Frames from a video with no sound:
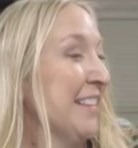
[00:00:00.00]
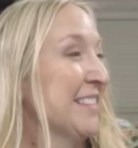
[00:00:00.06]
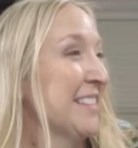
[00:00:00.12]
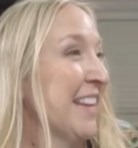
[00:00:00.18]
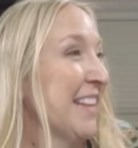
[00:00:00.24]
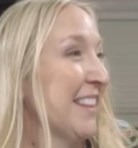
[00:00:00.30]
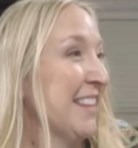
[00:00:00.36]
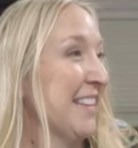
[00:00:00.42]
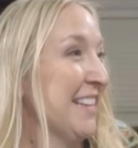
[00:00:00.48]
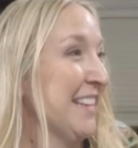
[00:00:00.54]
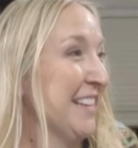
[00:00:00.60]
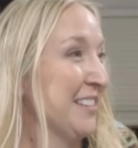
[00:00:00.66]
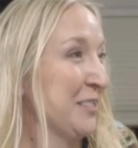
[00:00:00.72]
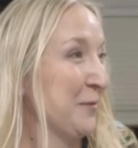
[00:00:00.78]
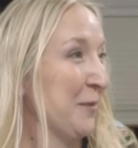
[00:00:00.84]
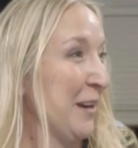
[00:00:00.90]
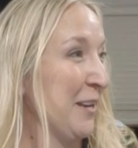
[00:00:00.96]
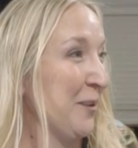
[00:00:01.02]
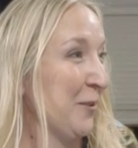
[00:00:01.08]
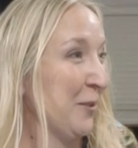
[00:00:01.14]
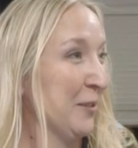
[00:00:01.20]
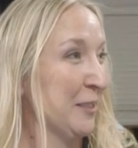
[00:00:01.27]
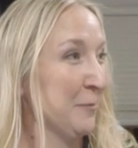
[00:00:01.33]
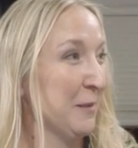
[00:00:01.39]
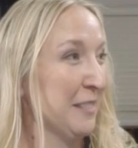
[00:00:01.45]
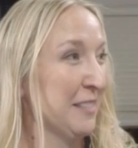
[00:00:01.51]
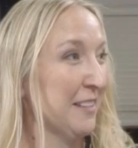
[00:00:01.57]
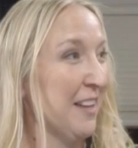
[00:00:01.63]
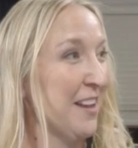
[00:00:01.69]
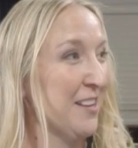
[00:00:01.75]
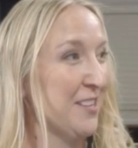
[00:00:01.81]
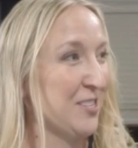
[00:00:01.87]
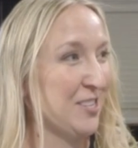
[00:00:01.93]
this at the His Radio Christmas
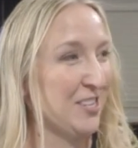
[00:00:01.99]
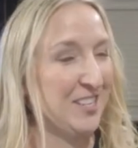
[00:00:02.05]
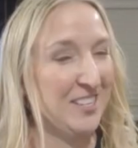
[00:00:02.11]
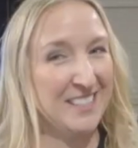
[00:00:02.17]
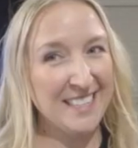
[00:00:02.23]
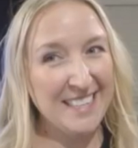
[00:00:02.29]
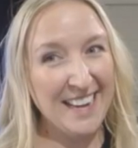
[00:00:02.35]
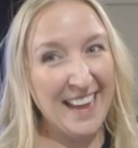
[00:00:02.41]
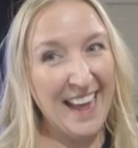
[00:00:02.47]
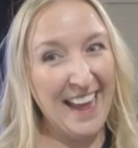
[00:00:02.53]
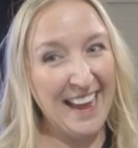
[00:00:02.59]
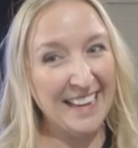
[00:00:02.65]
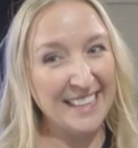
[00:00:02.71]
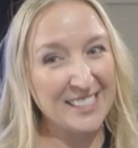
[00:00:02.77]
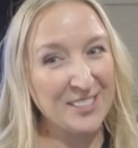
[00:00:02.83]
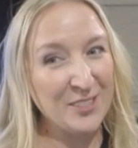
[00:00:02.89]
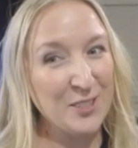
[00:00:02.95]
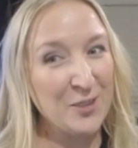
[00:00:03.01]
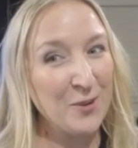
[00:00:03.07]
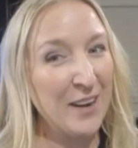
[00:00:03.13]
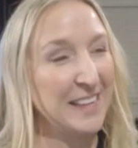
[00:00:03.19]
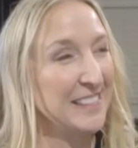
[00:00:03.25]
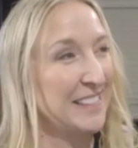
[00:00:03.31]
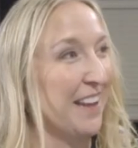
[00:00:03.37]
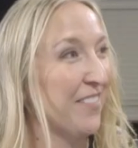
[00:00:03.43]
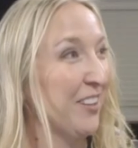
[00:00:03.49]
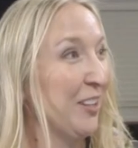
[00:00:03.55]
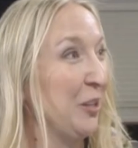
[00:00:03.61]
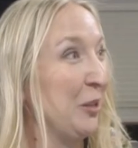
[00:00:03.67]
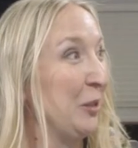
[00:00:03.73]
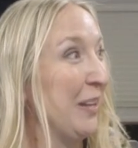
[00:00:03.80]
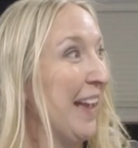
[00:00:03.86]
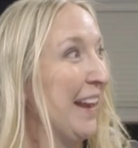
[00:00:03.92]
lunch today, so I'm, you guys have a
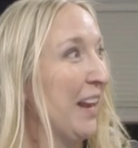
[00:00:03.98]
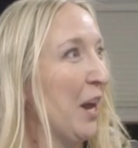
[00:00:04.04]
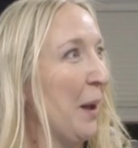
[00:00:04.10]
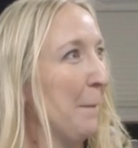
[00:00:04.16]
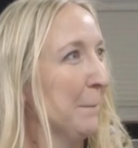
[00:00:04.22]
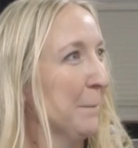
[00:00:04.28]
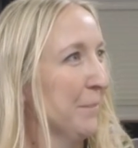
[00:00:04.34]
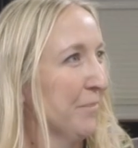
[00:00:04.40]
little leg up.